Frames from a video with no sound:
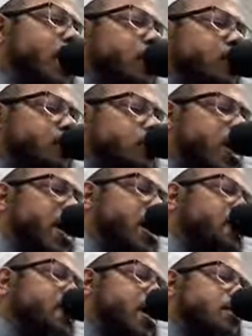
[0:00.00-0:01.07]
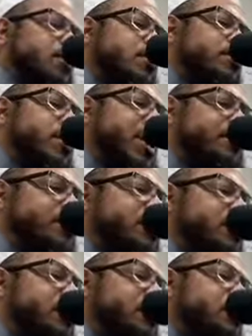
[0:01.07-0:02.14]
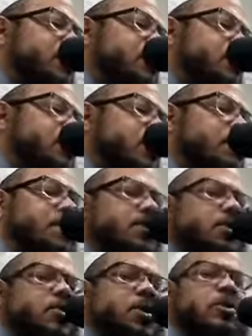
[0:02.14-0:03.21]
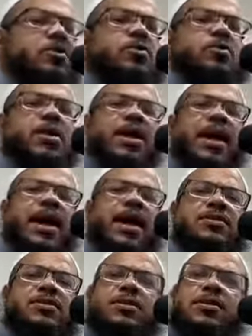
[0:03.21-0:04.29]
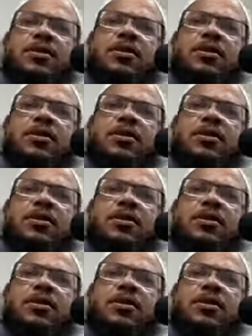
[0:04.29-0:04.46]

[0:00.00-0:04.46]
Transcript: Which is why when Amr ibn Abbasah radiallahu anhu, when he asked,